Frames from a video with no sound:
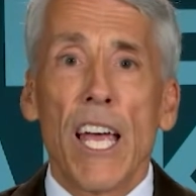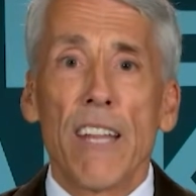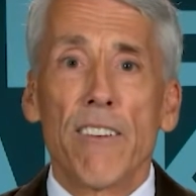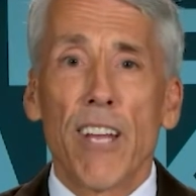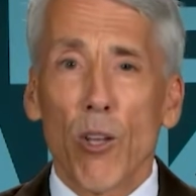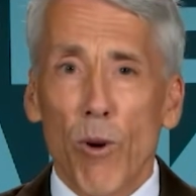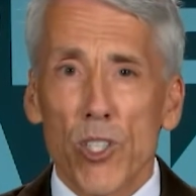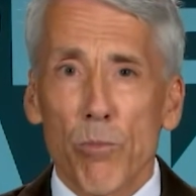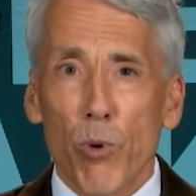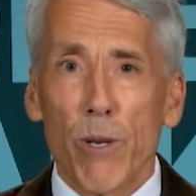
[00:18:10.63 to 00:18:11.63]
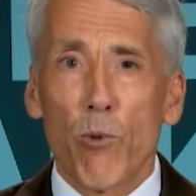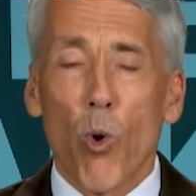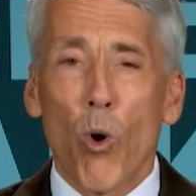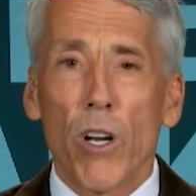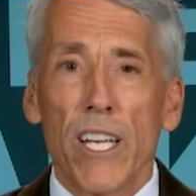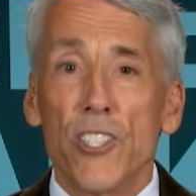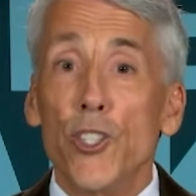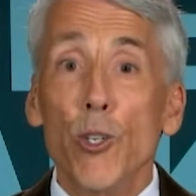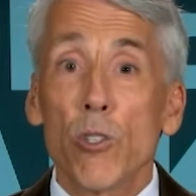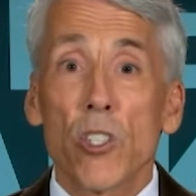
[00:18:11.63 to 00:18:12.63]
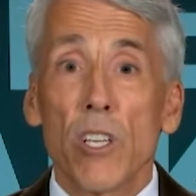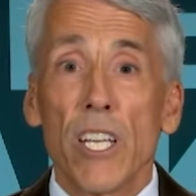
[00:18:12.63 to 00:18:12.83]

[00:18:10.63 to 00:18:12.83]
and the Delaware Supreme Court is used